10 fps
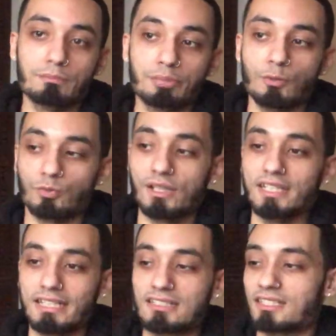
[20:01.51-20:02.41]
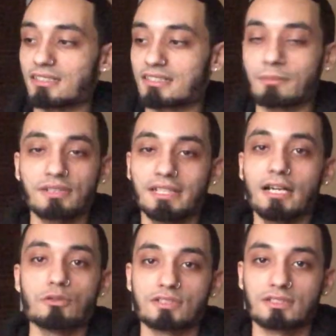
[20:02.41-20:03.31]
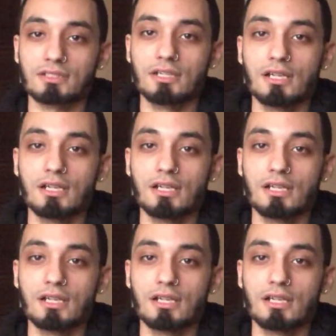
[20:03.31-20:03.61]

But really, it's just something else.